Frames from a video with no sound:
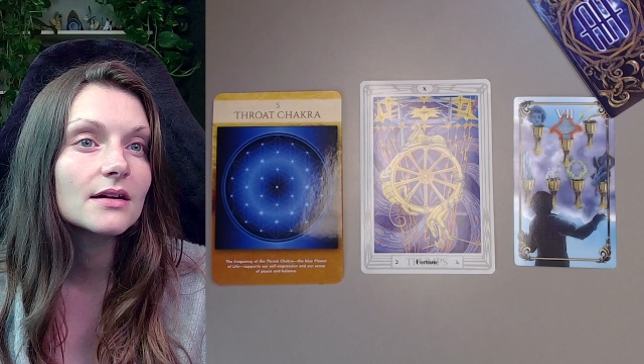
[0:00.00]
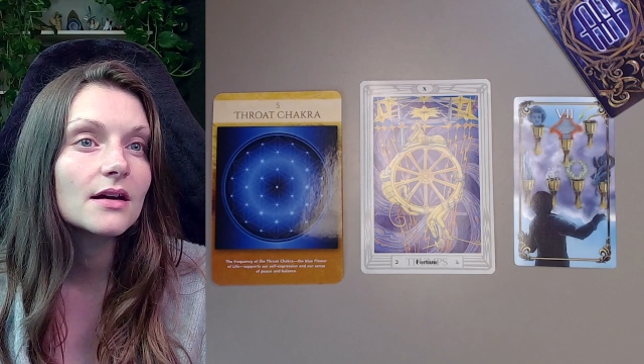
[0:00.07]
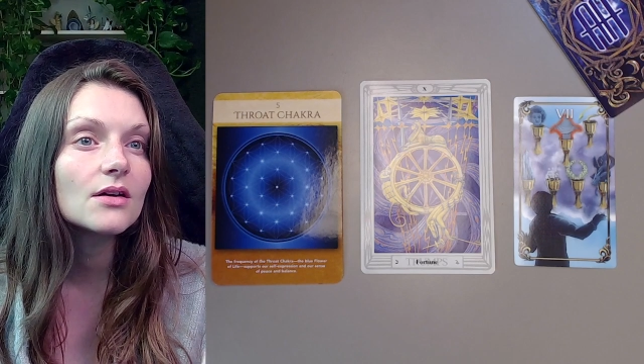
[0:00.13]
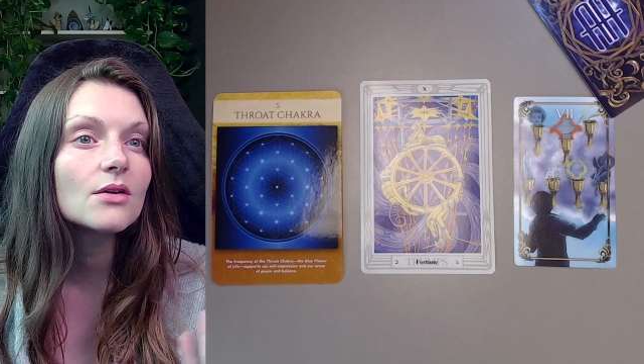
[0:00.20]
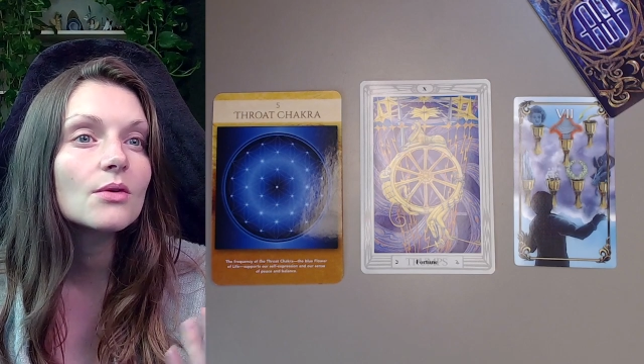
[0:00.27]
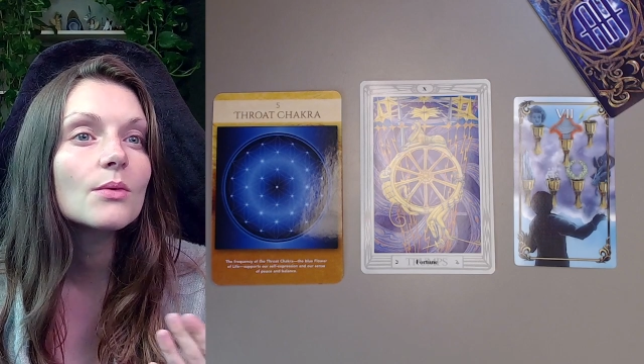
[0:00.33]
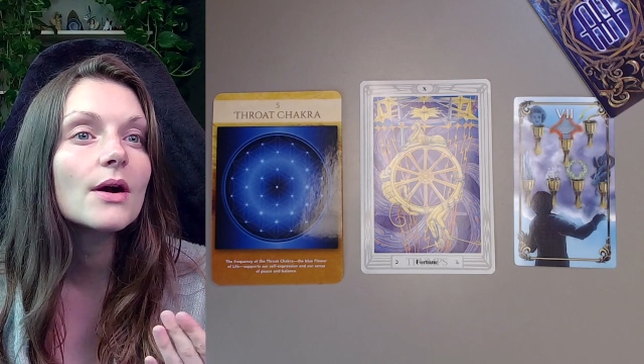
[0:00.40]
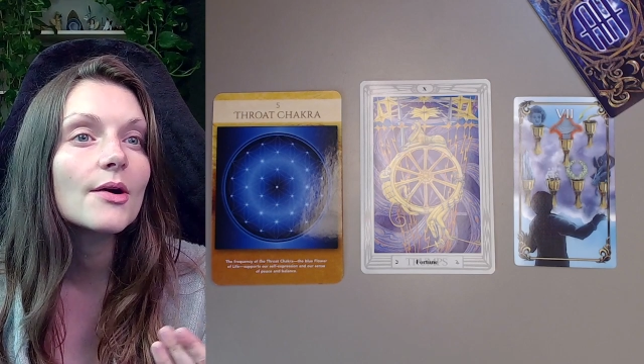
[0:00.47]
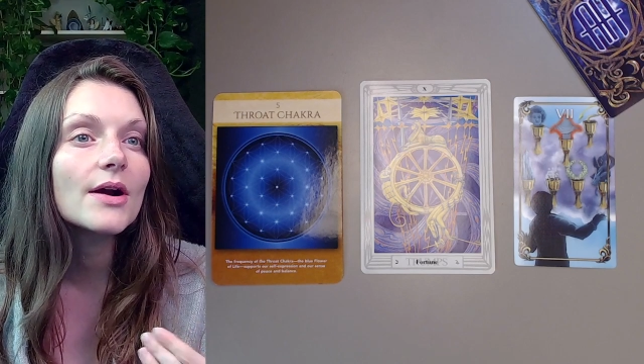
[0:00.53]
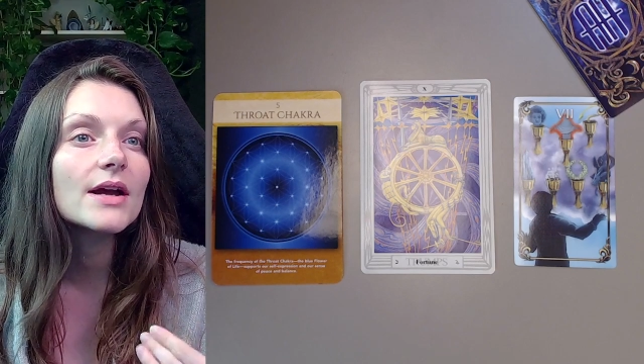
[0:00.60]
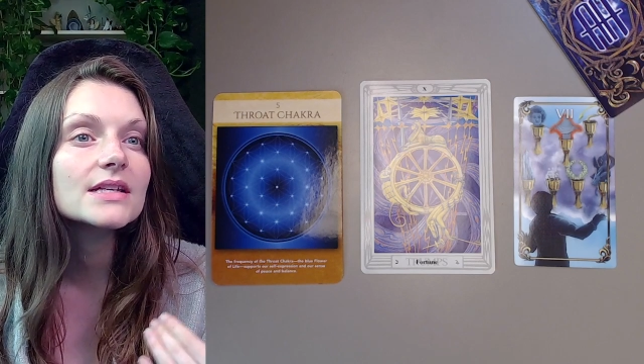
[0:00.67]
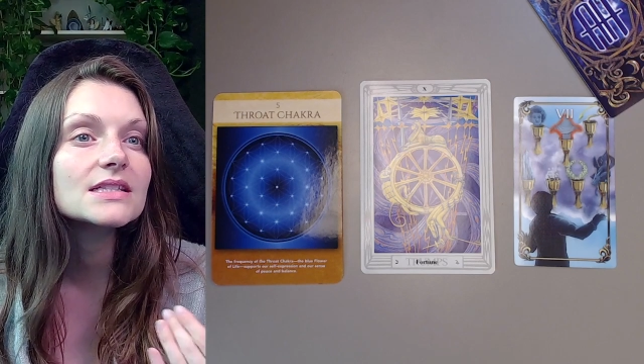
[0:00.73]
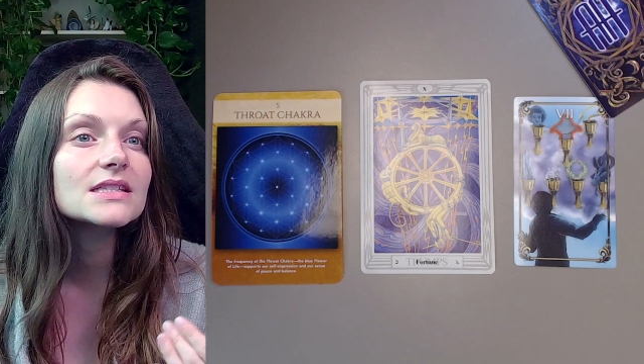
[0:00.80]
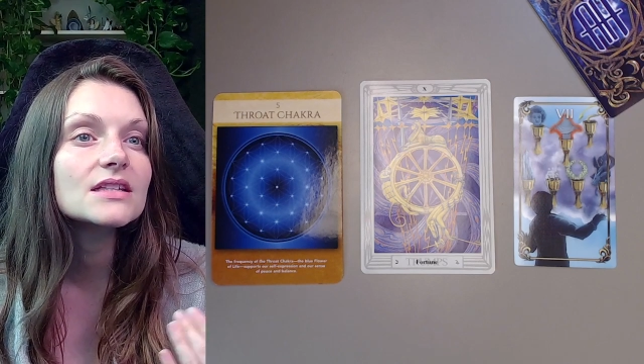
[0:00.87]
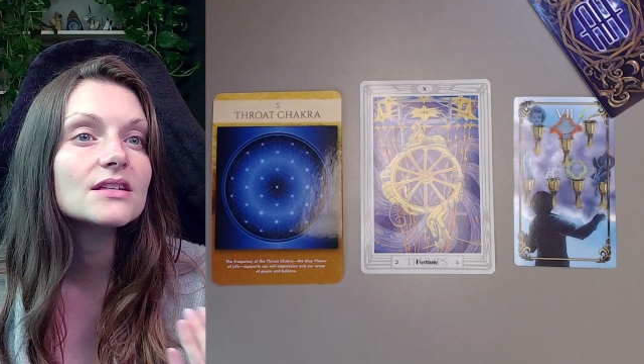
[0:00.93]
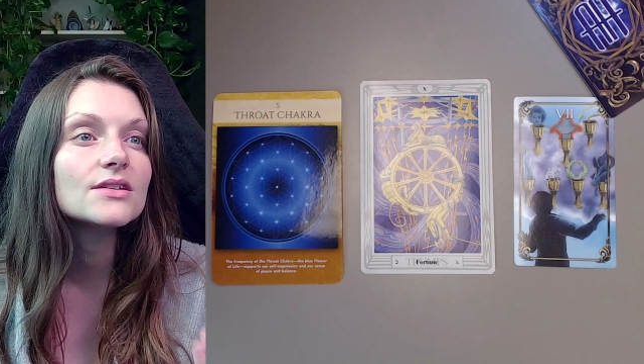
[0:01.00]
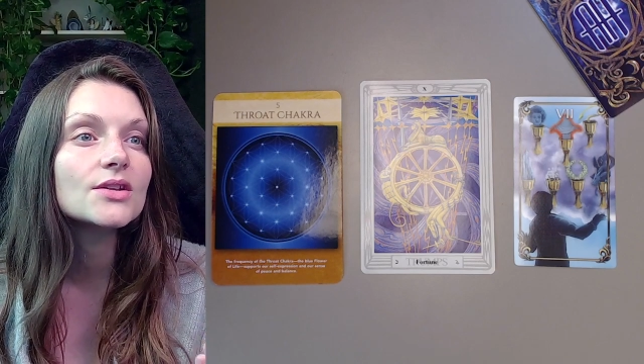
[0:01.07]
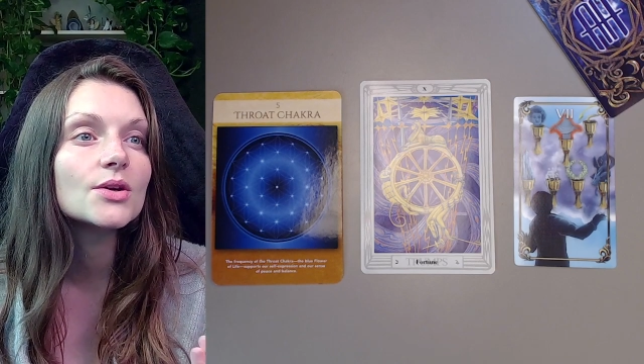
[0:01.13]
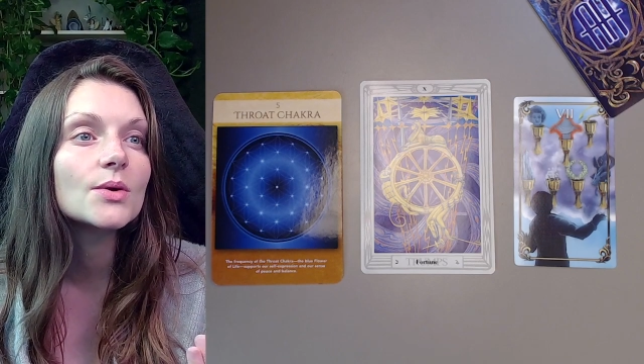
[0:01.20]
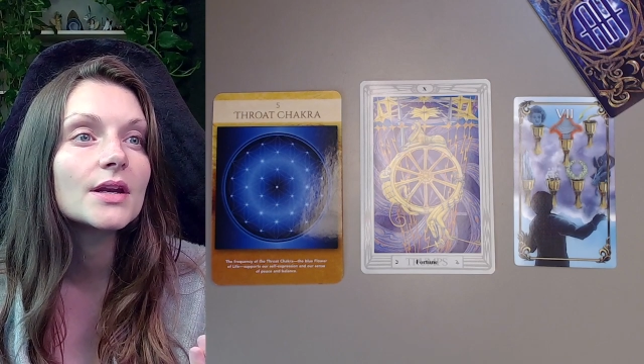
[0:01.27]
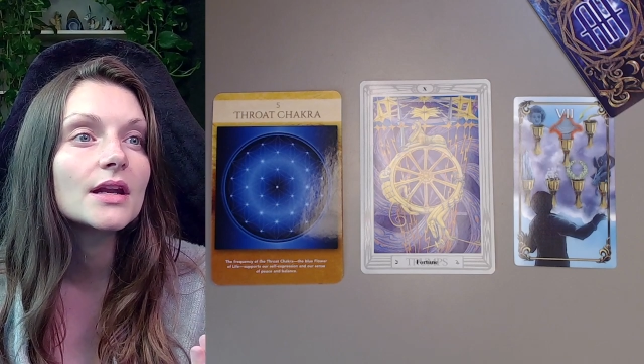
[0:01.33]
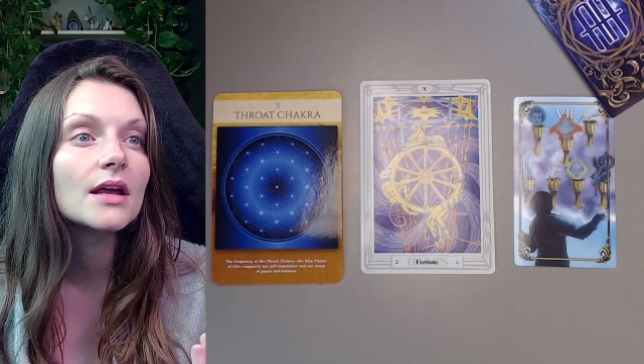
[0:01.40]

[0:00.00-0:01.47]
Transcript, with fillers: oh wow, I see you, and,